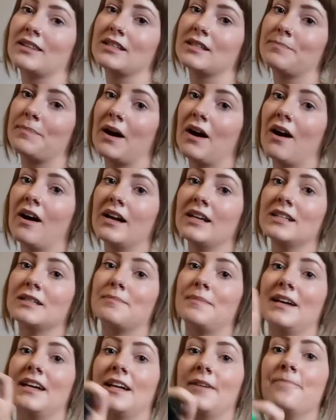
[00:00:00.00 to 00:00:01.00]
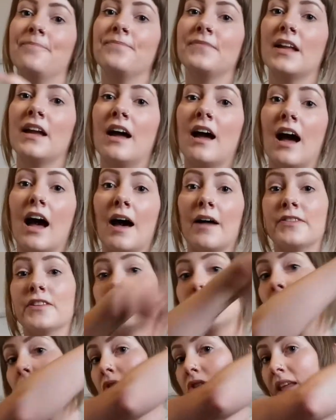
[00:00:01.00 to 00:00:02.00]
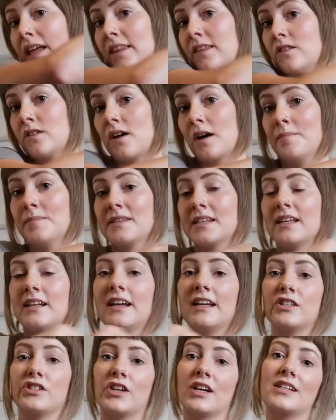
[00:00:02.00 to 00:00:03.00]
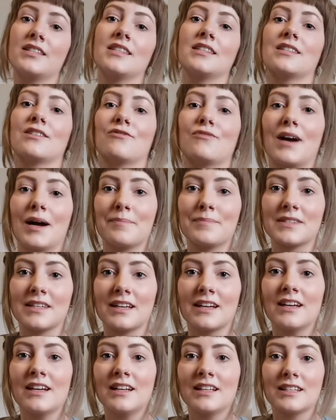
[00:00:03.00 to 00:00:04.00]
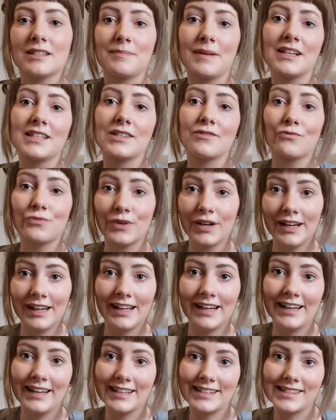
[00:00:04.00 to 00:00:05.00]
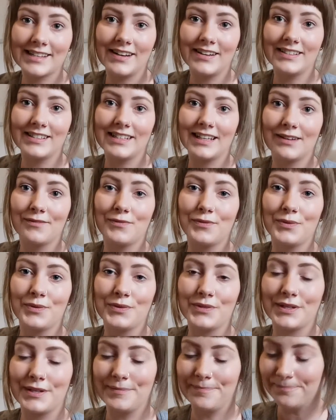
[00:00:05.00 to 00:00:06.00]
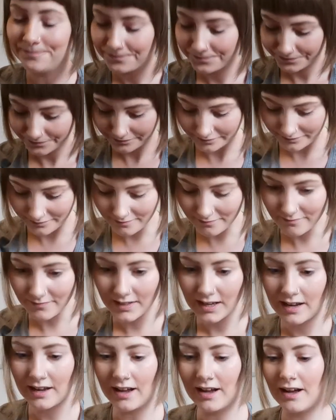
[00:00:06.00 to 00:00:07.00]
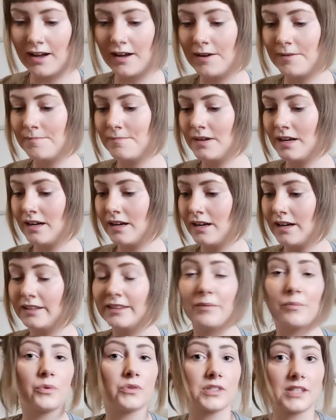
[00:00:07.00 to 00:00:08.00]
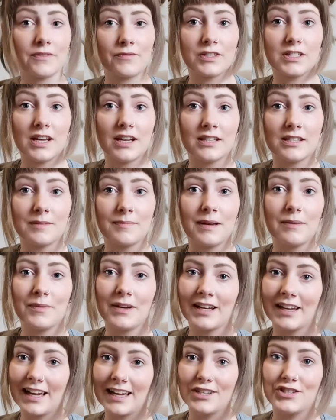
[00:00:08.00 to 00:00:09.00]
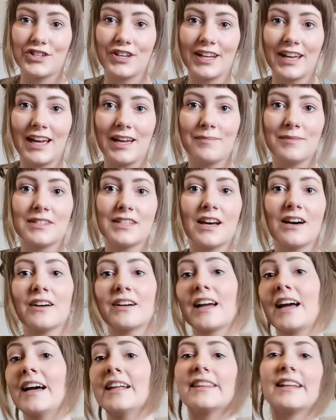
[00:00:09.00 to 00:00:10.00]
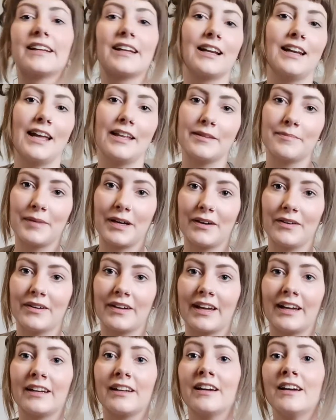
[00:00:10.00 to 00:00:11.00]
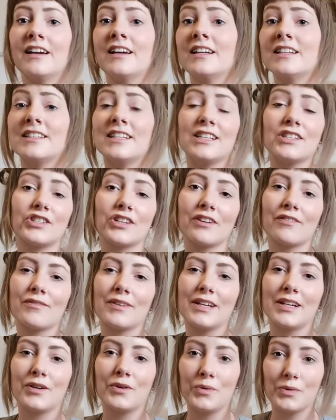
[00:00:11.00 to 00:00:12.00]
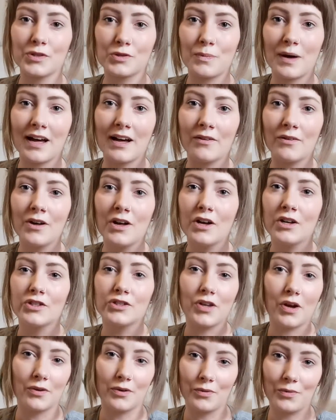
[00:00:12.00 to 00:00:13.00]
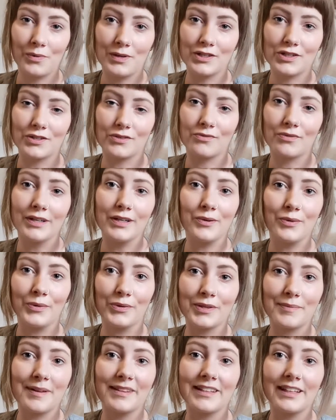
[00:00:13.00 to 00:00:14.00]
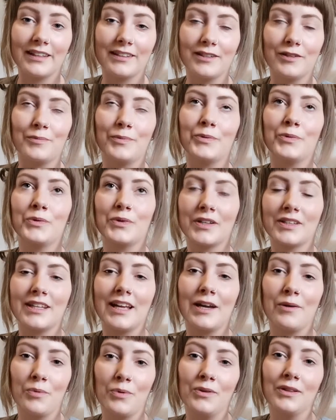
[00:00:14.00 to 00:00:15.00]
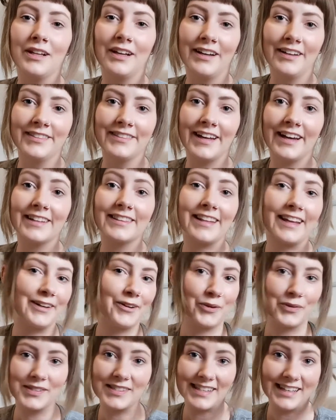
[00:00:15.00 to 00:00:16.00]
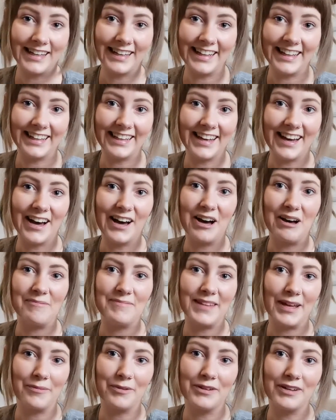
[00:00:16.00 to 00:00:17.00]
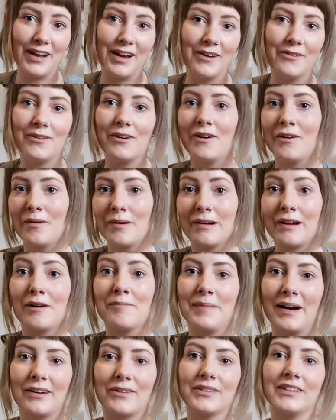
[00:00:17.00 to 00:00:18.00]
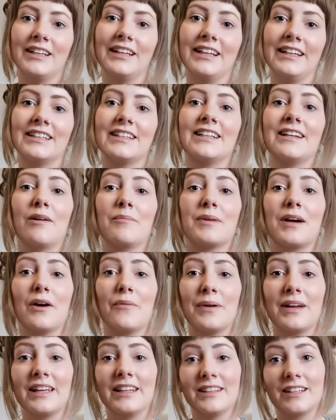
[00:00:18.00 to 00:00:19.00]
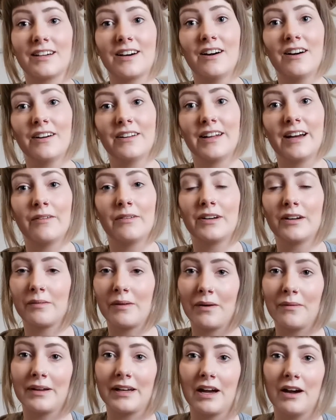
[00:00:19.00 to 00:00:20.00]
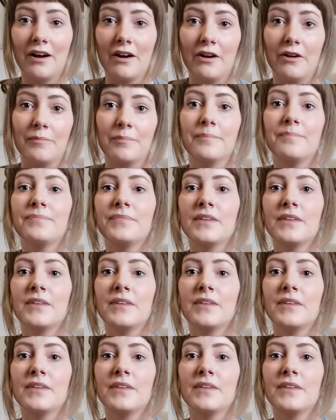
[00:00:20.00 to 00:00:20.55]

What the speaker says: this behind me and the dog then comes in and chases and grabs it. This makes it really exciting for them. And then once they return to me, we engage in a game of tug and then I let them go again. Teaching a recall as well. Don't always just recall them at the end of the walk. They will learn that. They're not silly. They will know, oh, I'm going back on the lead and I'm going in the car now and I'm going home.